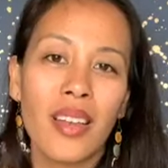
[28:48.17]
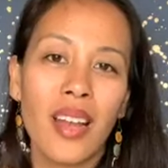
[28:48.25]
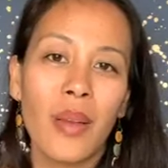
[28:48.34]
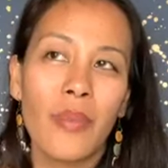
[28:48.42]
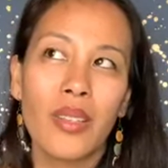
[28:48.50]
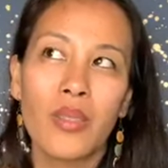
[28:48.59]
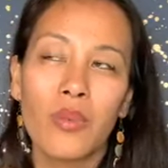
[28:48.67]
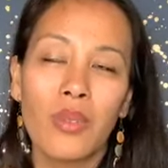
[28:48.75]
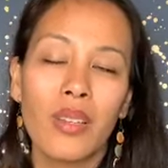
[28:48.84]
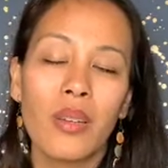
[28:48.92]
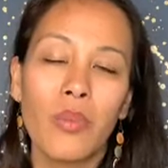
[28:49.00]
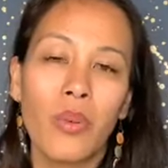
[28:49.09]
It's
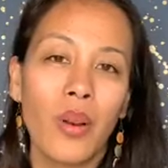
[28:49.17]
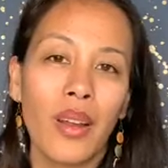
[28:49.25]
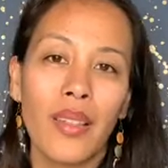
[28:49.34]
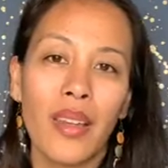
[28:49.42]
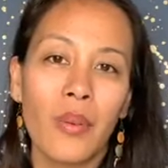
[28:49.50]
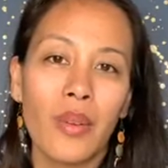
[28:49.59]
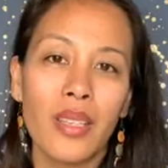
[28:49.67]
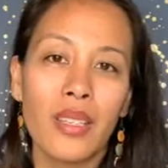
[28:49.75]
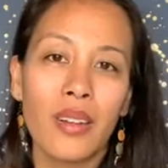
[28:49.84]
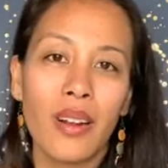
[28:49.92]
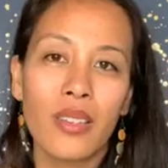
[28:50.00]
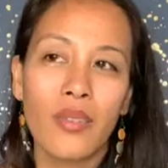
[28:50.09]
really important that we
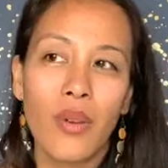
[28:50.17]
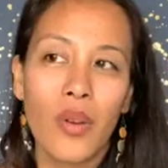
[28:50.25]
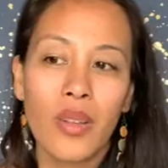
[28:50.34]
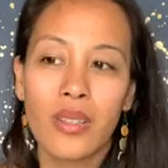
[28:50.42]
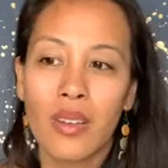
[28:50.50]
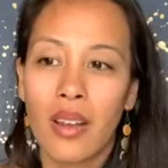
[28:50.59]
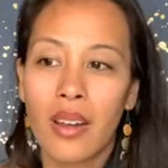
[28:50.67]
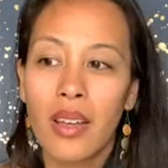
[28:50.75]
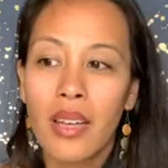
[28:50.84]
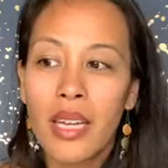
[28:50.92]
start to focus on,